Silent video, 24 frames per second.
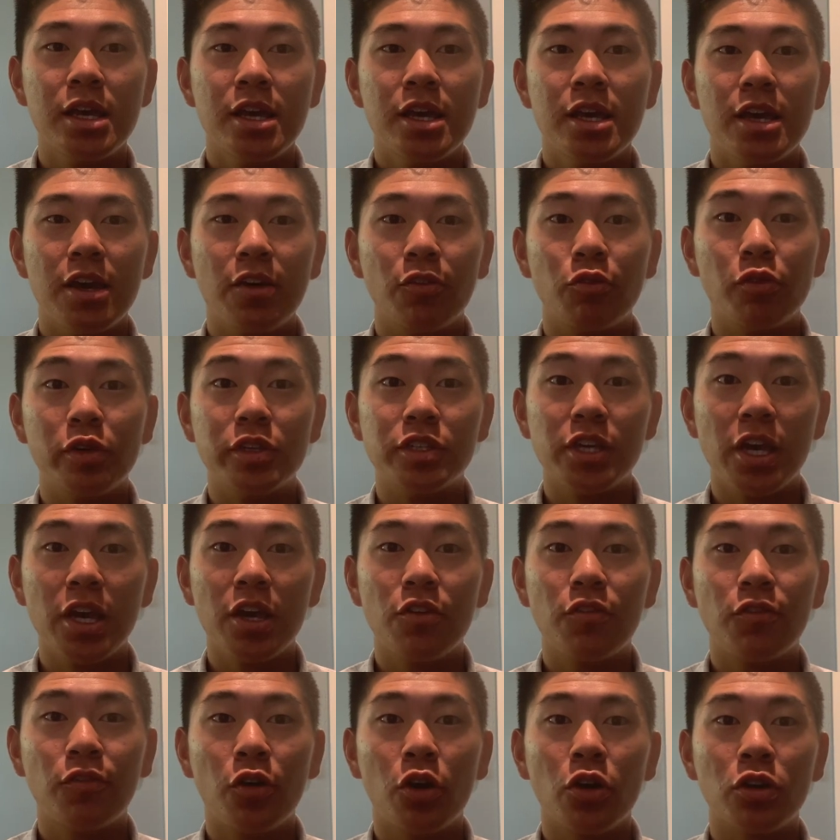If we
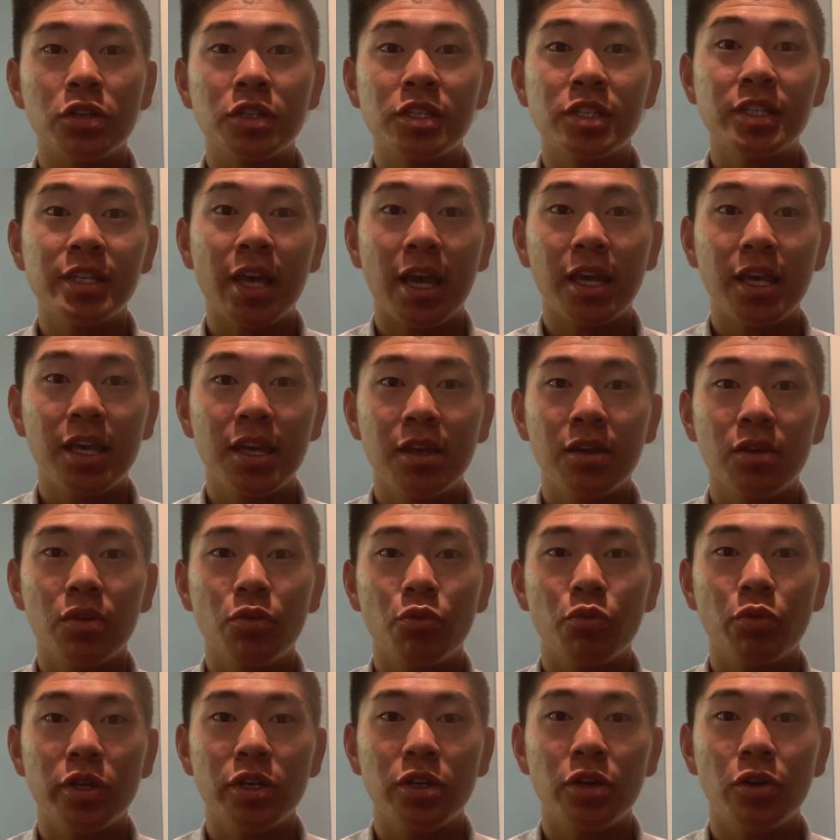take FAR second,
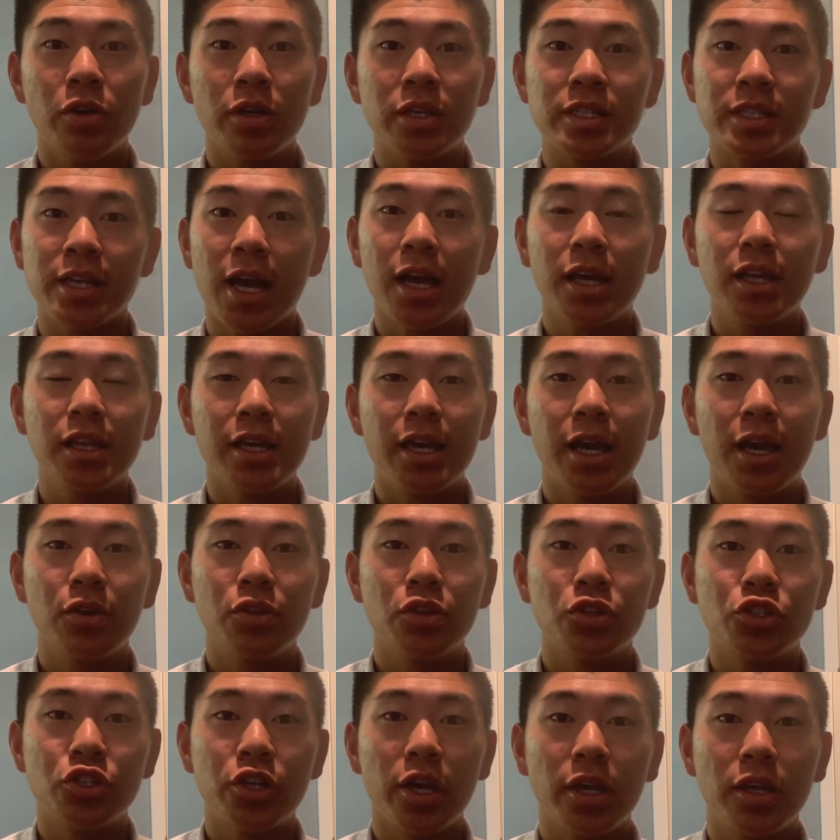we know exactly how
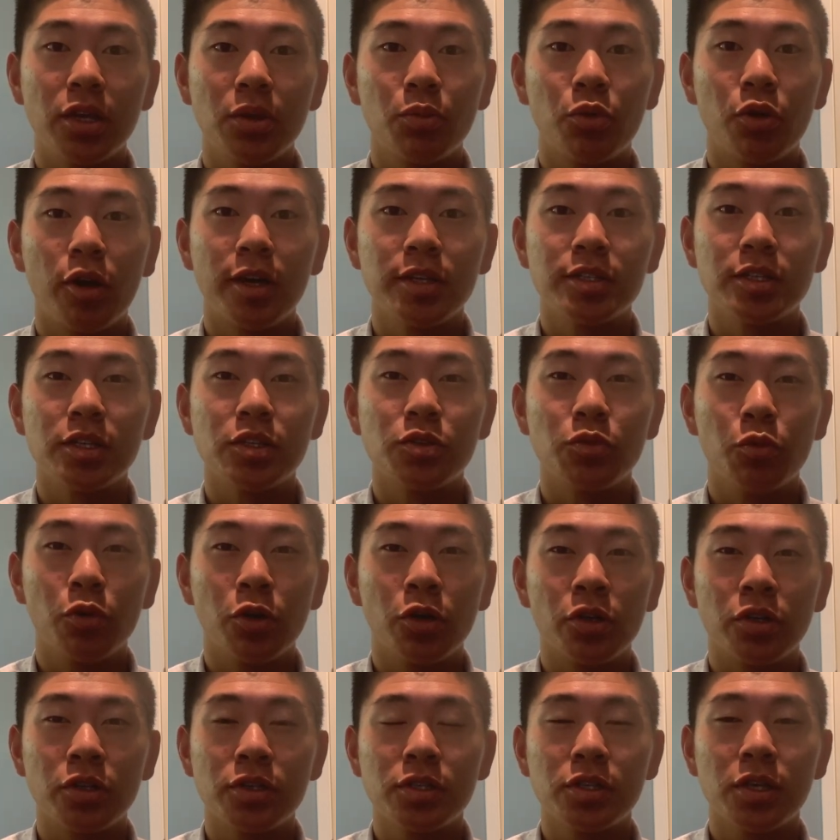the check-in process
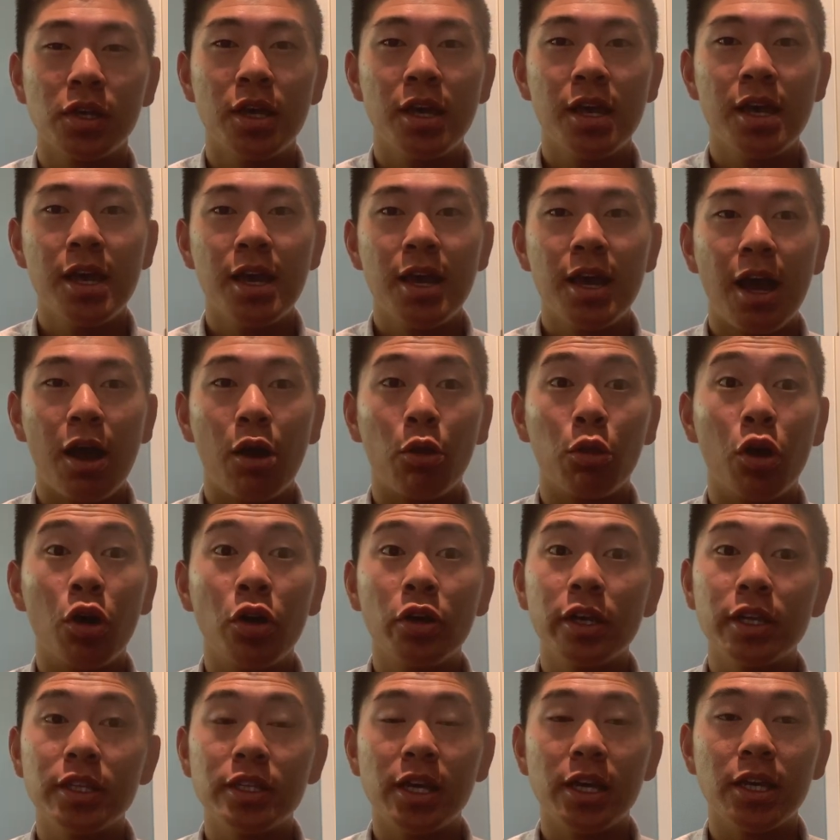works, how
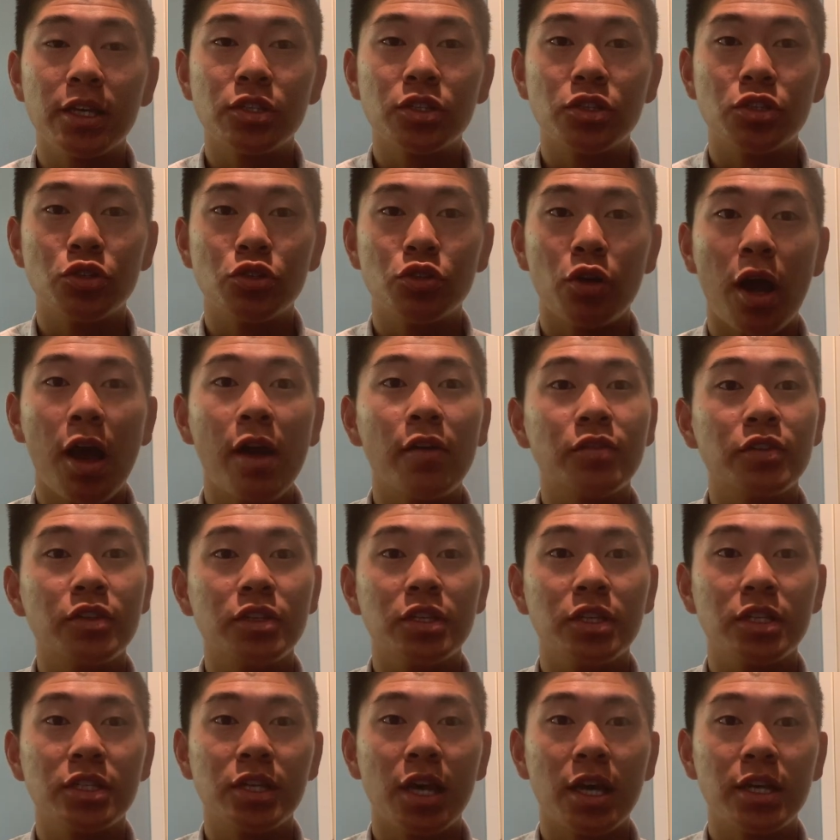long it takes to drive to
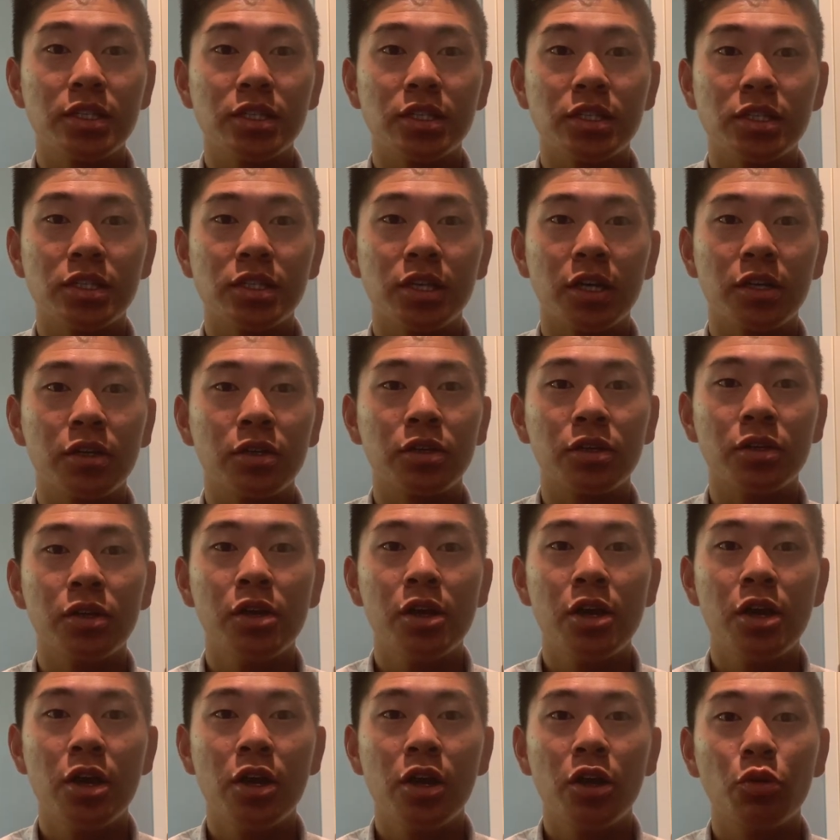the testing center.
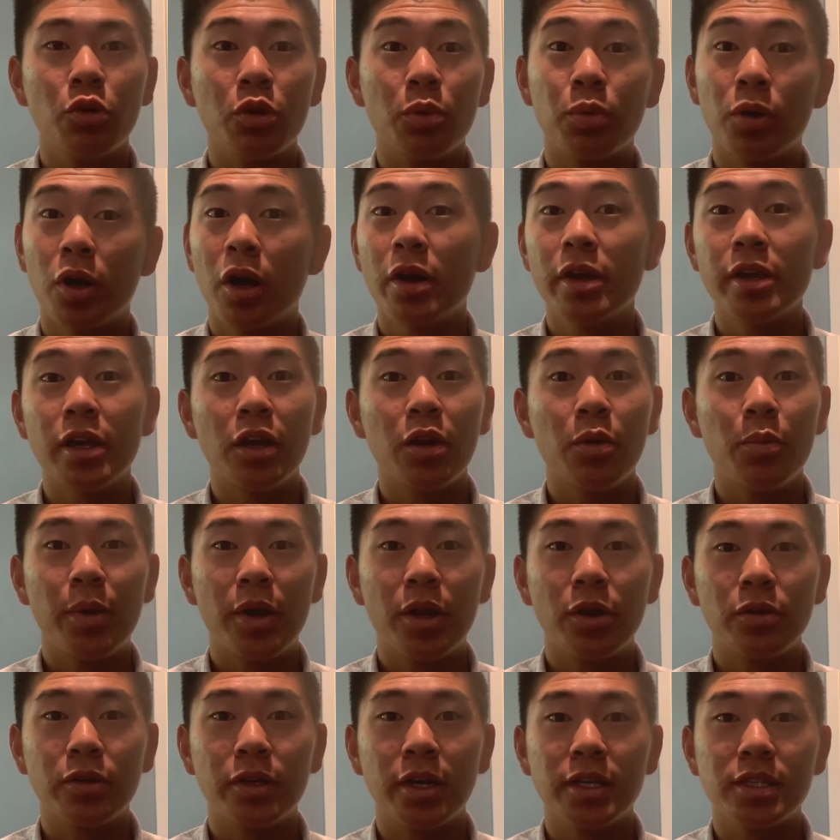We probably got a
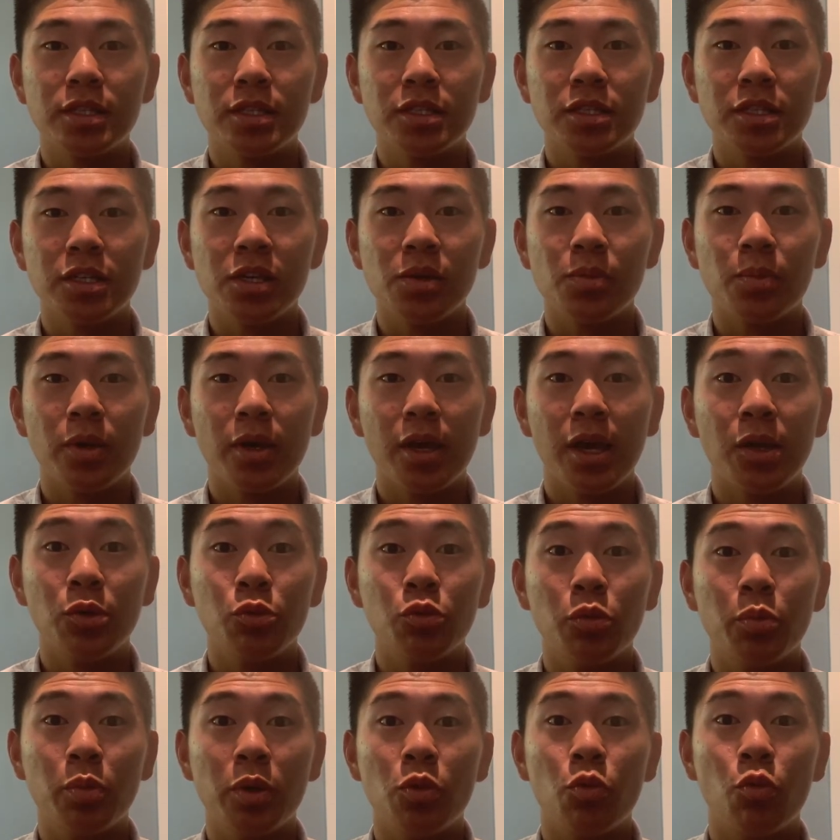better night's sleep and
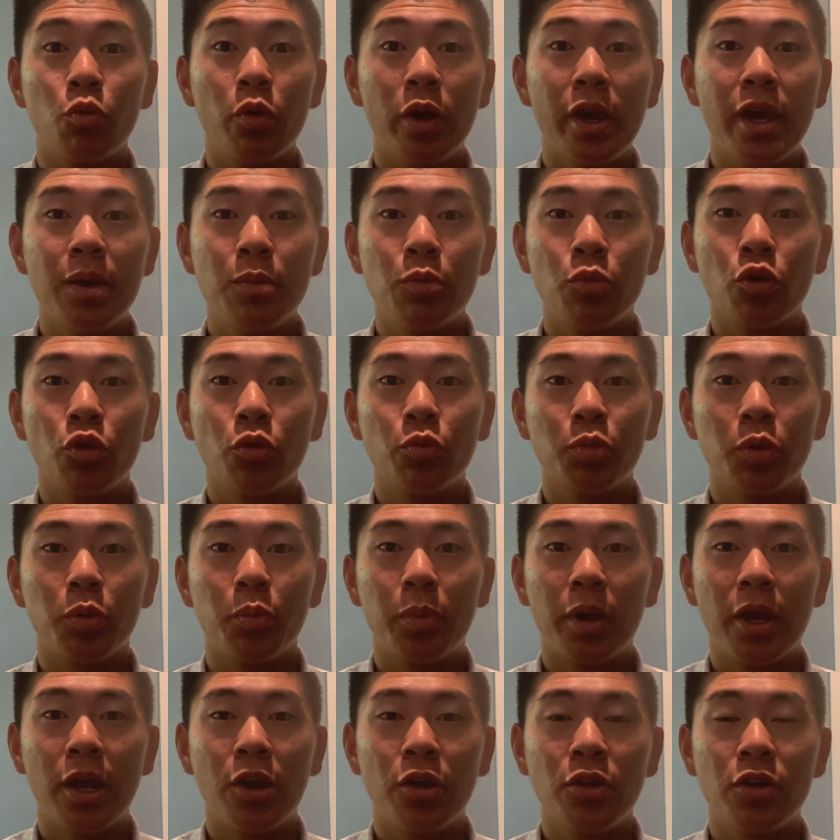will be way more
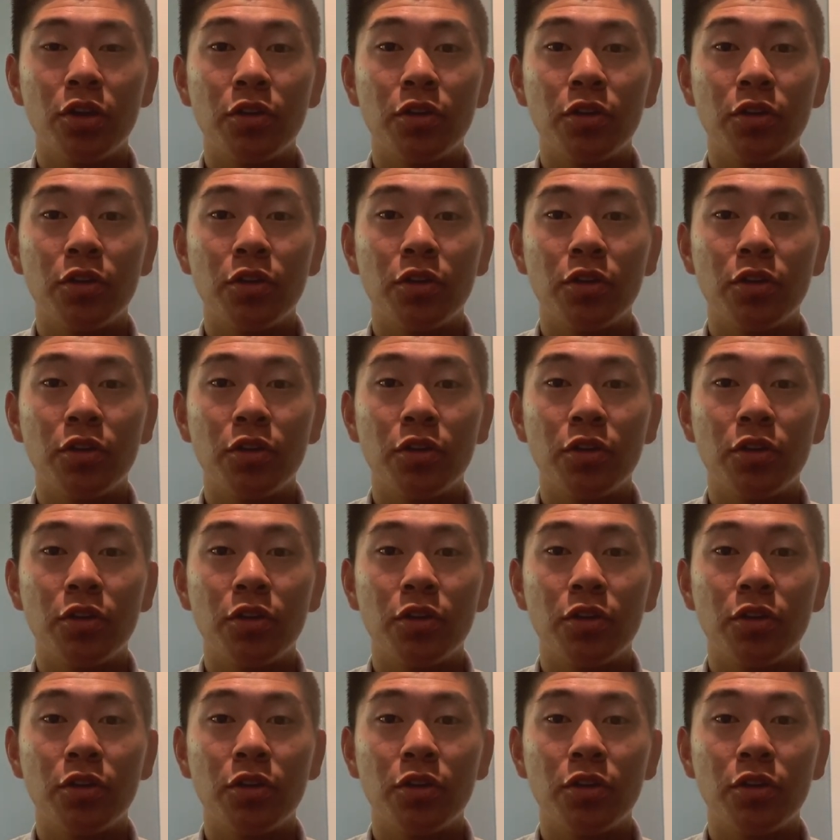prepared